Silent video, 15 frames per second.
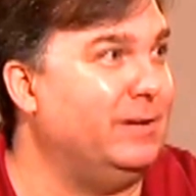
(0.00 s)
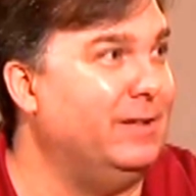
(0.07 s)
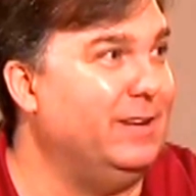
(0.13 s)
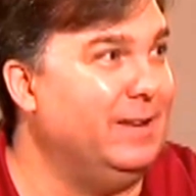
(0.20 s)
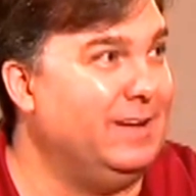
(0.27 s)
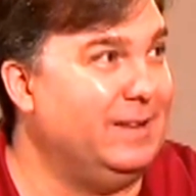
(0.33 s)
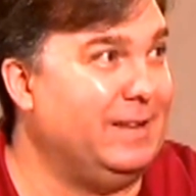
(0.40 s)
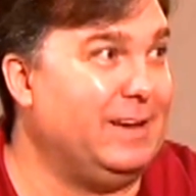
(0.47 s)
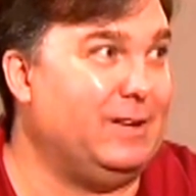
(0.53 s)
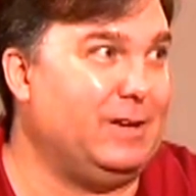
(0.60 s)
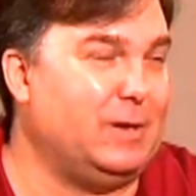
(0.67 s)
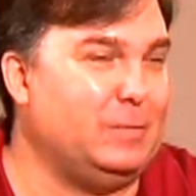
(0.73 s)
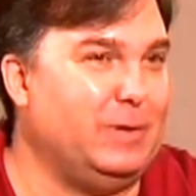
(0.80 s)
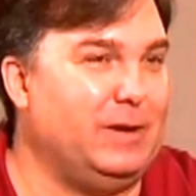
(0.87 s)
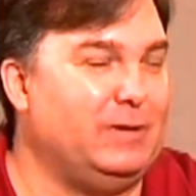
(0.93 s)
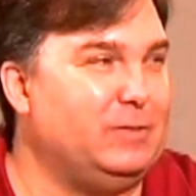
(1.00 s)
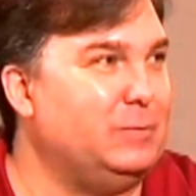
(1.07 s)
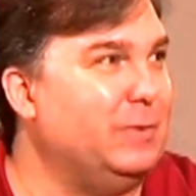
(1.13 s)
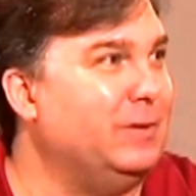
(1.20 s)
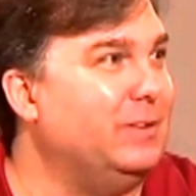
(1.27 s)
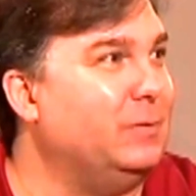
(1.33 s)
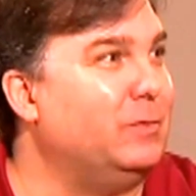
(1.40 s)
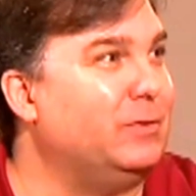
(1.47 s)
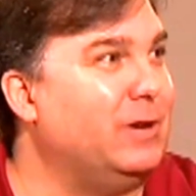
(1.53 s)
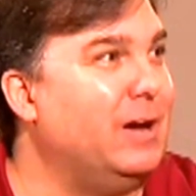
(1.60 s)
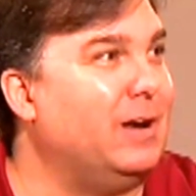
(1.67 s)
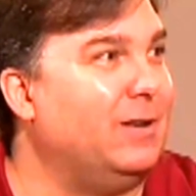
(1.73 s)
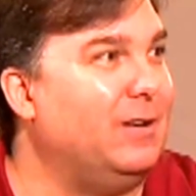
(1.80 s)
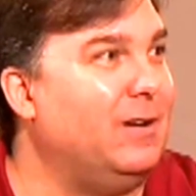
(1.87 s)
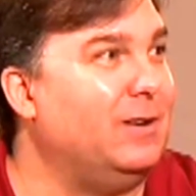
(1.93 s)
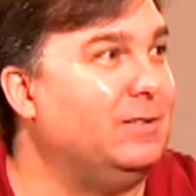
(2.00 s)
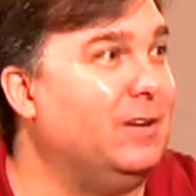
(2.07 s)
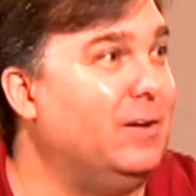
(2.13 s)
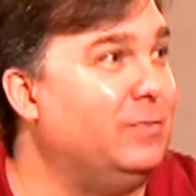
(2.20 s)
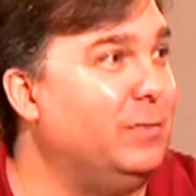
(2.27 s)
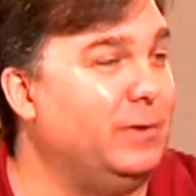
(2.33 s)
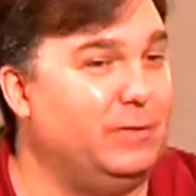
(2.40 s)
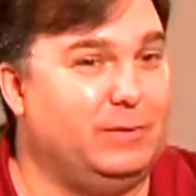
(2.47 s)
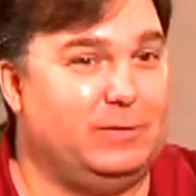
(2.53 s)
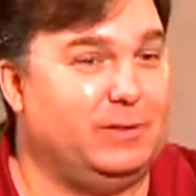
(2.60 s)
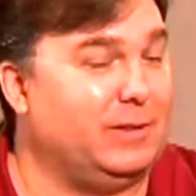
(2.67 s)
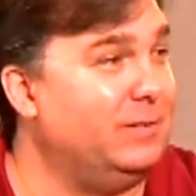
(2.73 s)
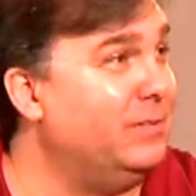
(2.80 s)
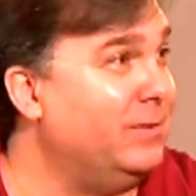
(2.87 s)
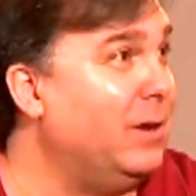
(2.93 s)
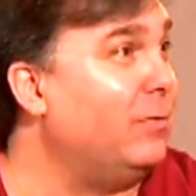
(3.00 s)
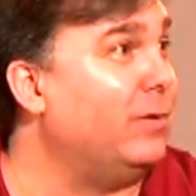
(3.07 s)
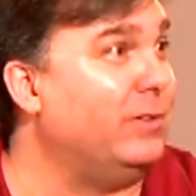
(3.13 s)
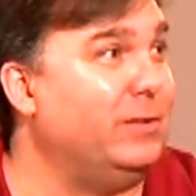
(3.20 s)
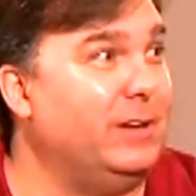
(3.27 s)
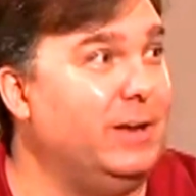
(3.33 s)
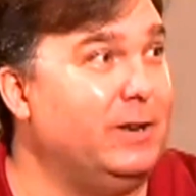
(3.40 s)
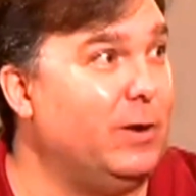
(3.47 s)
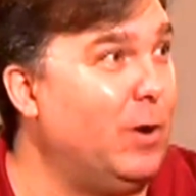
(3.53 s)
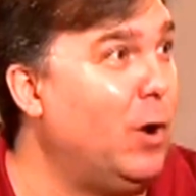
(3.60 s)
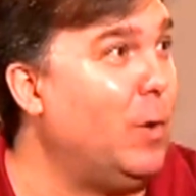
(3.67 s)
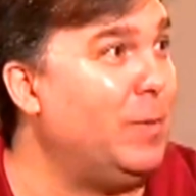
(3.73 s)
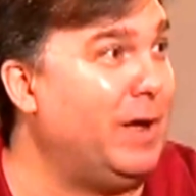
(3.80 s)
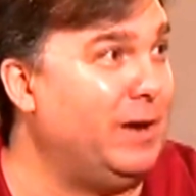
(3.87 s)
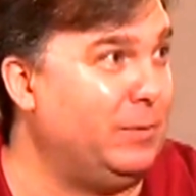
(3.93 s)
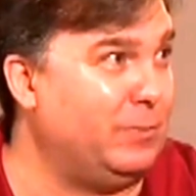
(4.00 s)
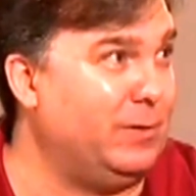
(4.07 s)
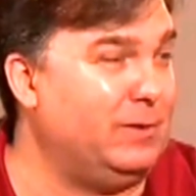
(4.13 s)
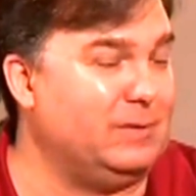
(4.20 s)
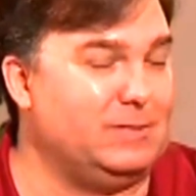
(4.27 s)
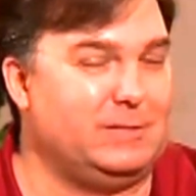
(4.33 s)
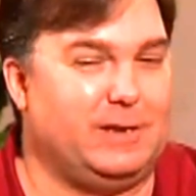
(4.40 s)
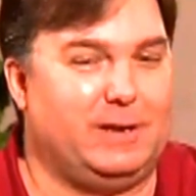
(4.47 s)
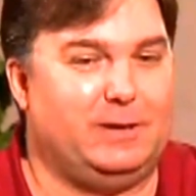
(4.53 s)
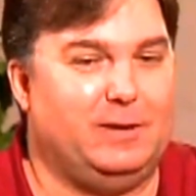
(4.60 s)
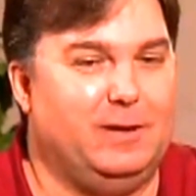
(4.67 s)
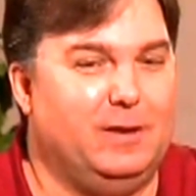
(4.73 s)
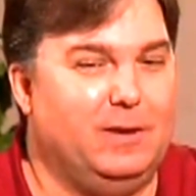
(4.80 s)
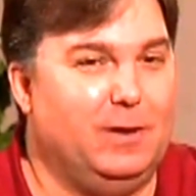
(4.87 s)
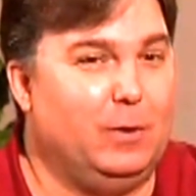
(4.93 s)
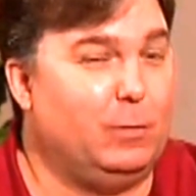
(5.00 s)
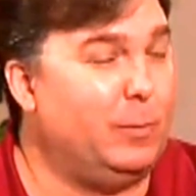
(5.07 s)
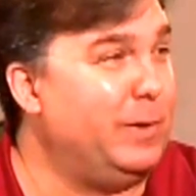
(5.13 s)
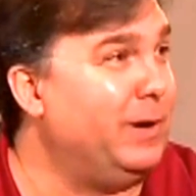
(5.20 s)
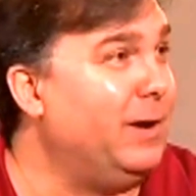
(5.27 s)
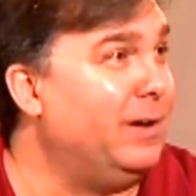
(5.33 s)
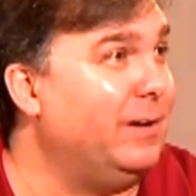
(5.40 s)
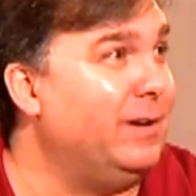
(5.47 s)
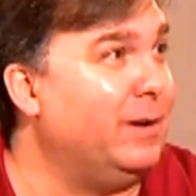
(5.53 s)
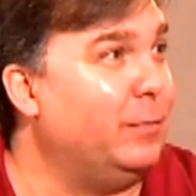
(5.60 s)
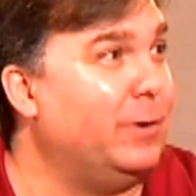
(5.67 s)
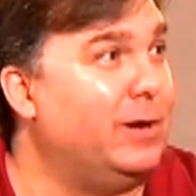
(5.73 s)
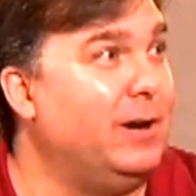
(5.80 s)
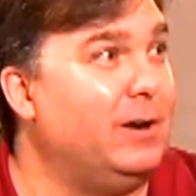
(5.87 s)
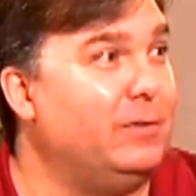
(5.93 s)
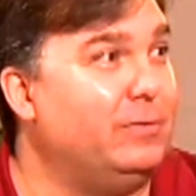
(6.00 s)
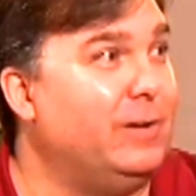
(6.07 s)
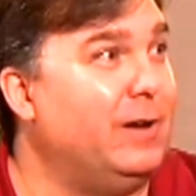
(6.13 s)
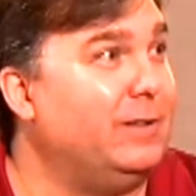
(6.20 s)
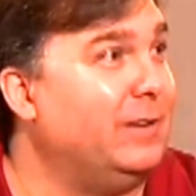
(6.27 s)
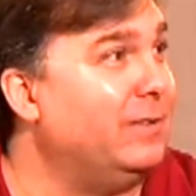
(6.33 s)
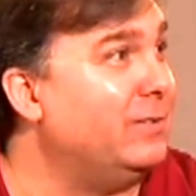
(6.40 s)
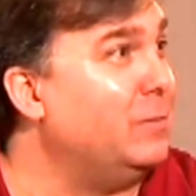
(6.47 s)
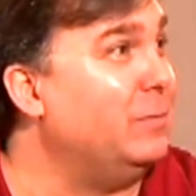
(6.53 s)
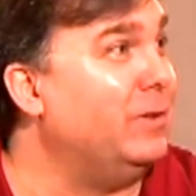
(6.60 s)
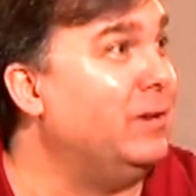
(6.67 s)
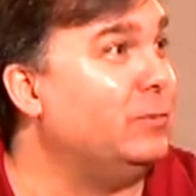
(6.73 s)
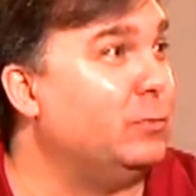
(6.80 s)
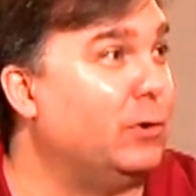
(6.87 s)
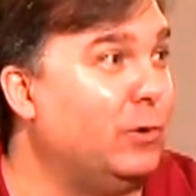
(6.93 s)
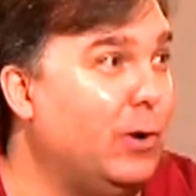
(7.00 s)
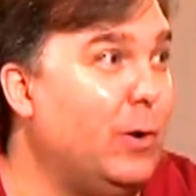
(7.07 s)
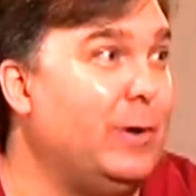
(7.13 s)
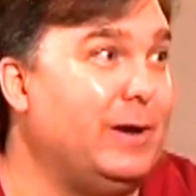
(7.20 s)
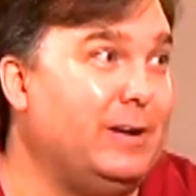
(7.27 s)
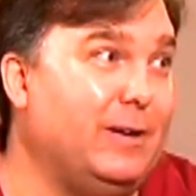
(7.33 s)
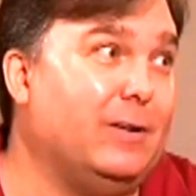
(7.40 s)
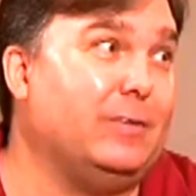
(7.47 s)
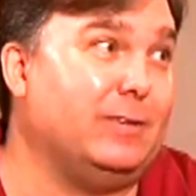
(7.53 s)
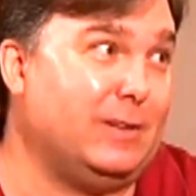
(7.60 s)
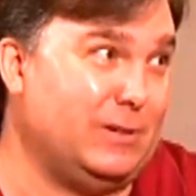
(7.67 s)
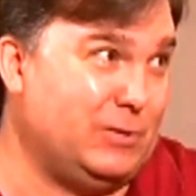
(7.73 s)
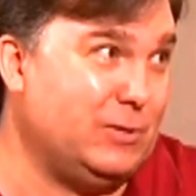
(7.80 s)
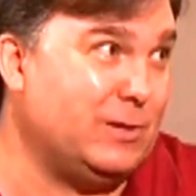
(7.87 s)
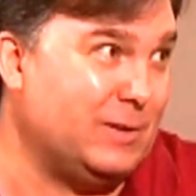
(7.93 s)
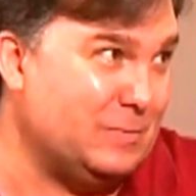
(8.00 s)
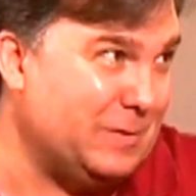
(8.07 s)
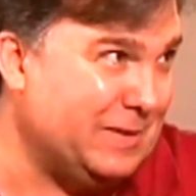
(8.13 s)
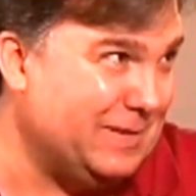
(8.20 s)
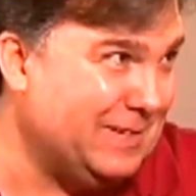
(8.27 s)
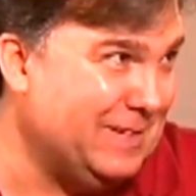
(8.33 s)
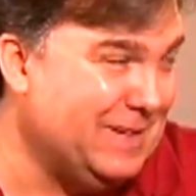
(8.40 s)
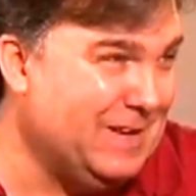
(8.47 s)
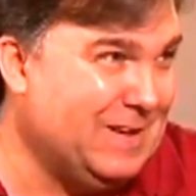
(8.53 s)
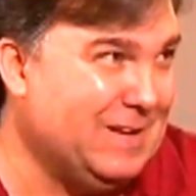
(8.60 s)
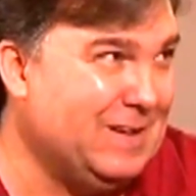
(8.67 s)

of it, down in the basement, that was kind of locked off. But to sell everything in the home and the real estate, when we got in there, we kind of found out some things were growing in there that they shouldn't have been.